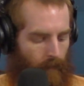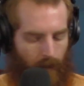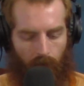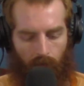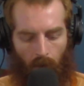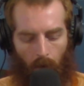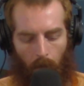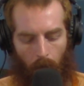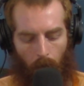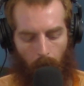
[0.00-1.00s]
So
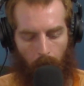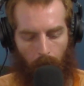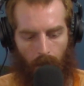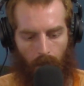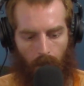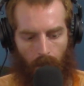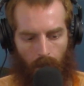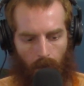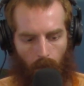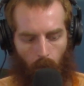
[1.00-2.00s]

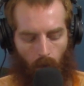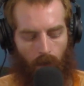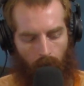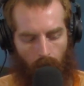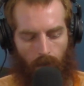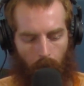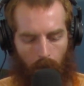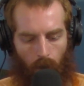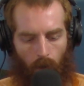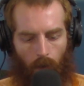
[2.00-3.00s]
one of the things I've
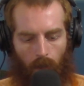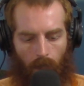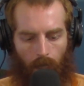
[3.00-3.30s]
been doing